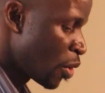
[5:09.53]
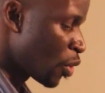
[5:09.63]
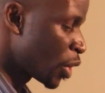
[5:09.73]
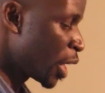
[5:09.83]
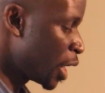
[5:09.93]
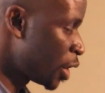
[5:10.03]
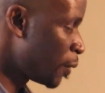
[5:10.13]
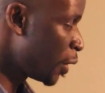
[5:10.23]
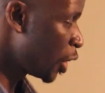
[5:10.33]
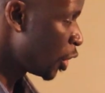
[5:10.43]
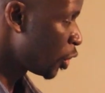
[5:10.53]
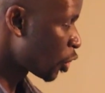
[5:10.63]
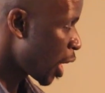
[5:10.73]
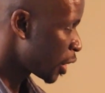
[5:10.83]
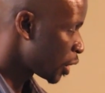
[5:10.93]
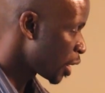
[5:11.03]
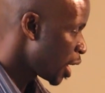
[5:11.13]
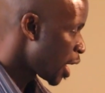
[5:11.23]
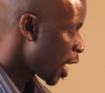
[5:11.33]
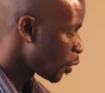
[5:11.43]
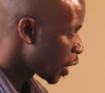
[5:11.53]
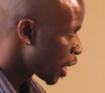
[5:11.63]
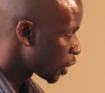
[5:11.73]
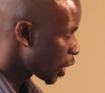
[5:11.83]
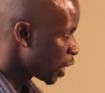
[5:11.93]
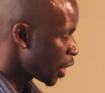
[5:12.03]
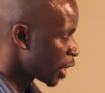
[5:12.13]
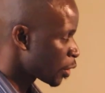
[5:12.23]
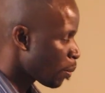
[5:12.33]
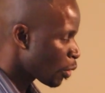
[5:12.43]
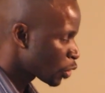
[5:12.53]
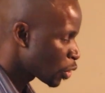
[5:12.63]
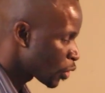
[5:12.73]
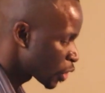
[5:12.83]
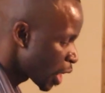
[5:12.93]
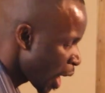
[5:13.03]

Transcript: or negatively charged? And we can say that protons